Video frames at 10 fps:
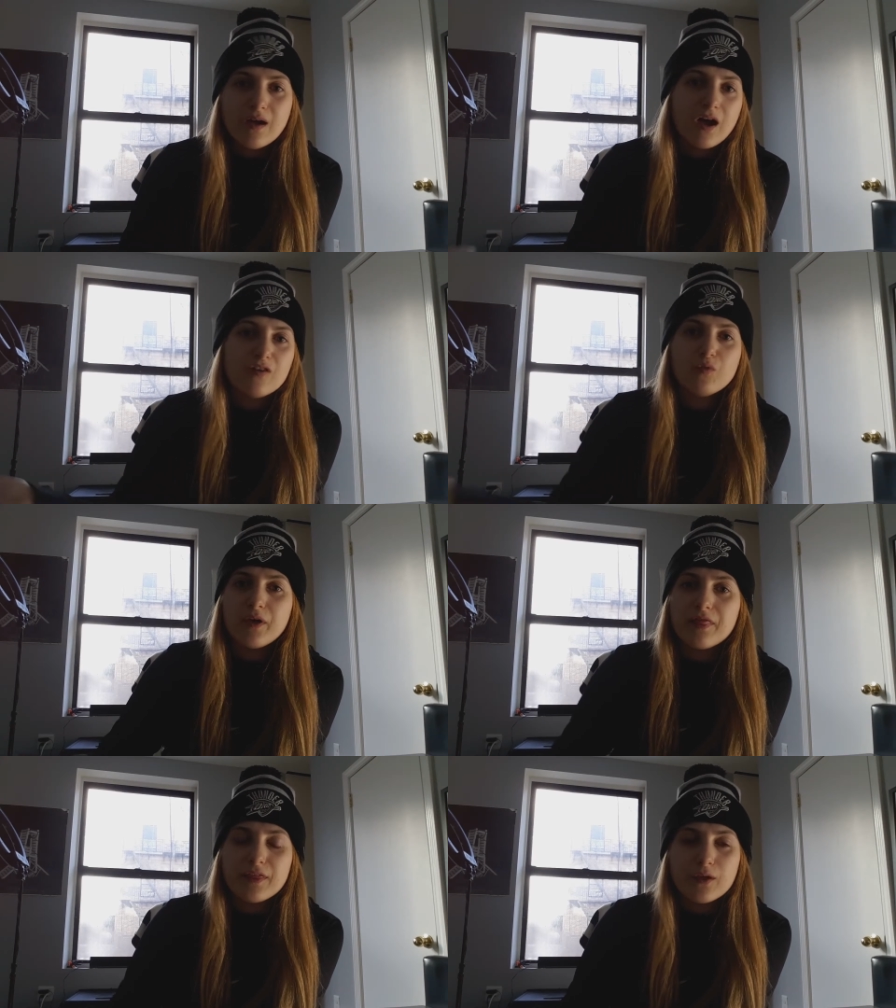of
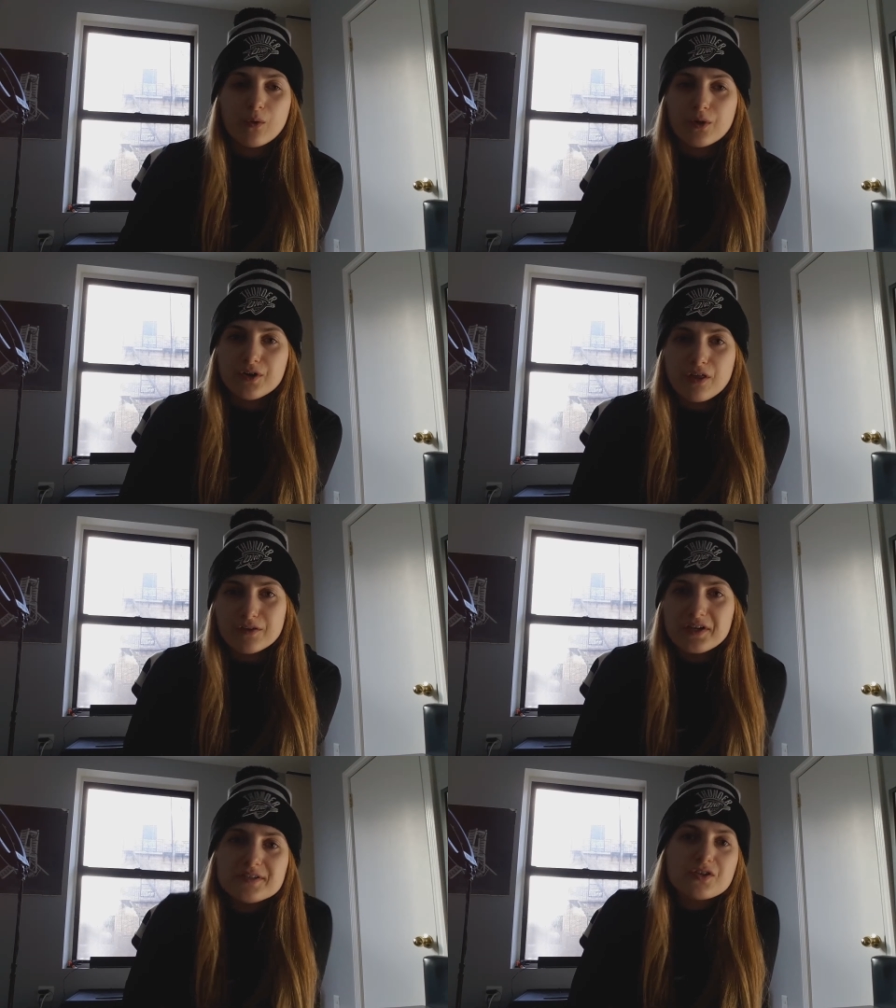one thing or
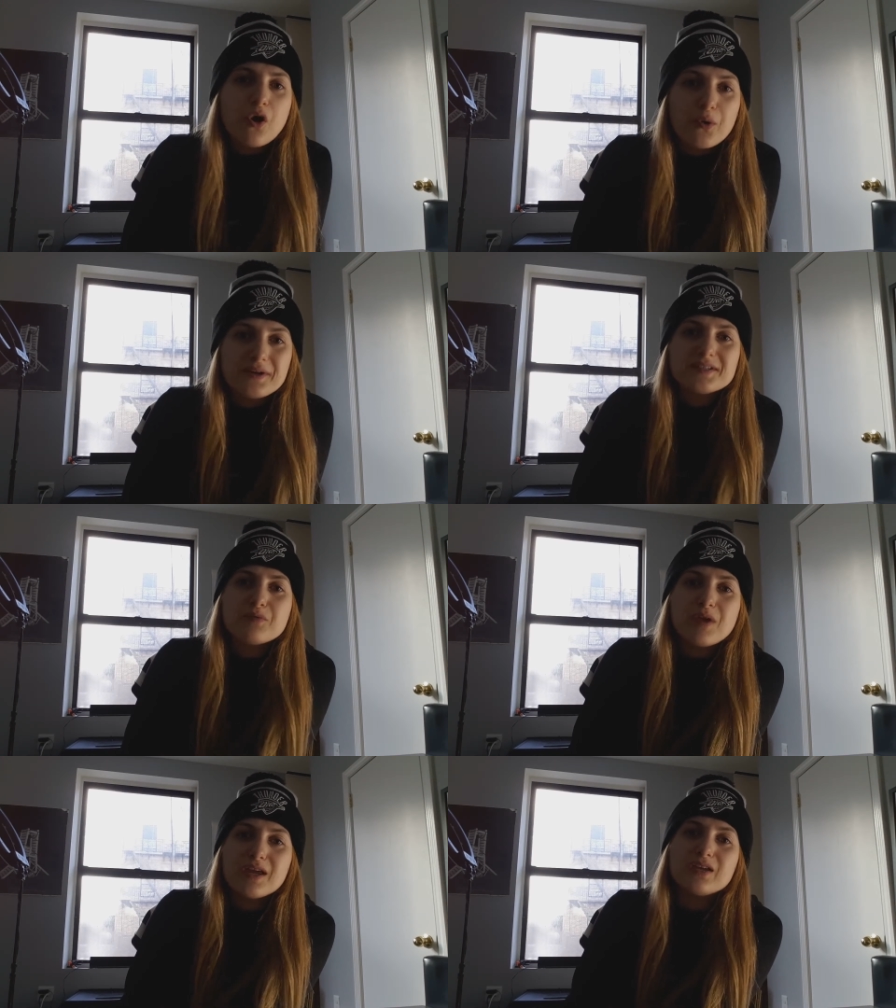another, he's going to make